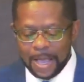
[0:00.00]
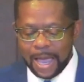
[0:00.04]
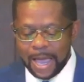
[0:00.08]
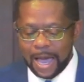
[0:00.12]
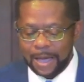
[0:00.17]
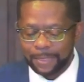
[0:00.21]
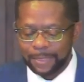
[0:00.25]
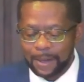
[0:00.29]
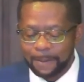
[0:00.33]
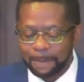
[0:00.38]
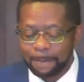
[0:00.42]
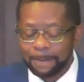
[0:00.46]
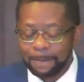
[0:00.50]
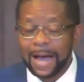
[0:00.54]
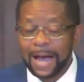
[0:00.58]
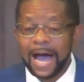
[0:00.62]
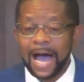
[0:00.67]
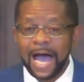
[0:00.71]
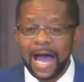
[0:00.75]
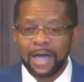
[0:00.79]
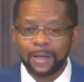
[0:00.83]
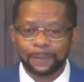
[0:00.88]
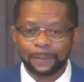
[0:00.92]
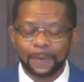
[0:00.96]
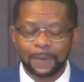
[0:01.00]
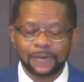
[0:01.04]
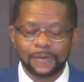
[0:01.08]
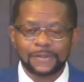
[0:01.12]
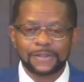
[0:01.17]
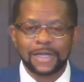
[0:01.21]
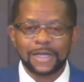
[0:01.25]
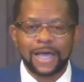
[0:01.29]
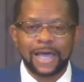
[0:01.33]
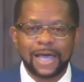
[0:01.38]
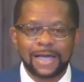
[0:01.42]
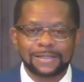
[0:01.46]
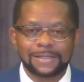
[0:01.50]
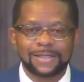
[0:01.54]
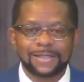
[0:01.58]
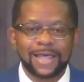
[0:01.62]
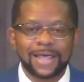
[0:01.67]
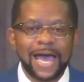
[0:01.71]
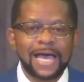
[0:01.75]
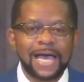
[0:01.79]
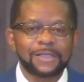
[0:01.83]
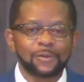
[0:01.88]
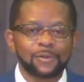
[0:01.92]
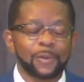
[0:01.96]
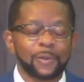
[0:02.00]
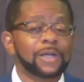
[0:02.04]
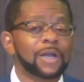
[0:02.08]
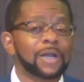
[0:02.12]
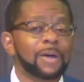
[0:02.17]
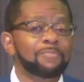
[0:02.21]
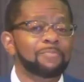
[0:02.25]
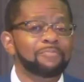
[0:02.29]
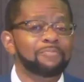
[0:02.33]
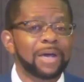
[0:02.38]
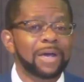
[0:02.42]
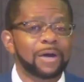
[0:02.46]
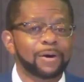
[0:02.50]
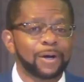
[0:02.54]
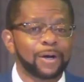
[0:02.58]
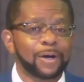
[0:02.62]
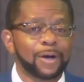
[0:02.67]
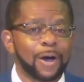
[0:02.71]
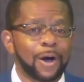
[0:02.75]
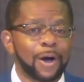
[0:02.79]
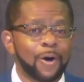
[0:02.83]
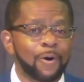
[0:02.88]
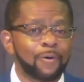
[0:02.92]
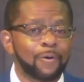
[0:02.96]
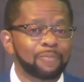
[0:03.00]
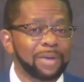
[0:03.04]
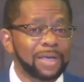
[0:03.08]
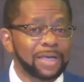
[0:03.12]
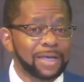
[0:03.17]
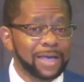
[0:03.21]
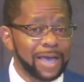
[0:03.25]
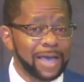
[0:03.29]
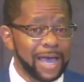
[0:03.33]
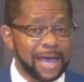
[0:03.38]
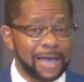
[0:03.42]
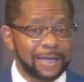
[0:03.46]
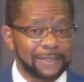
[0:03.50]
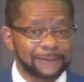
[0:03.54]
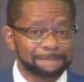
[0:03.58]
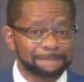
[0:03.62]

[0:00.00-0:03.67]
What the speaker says: And the Bible says that's when the miracle began.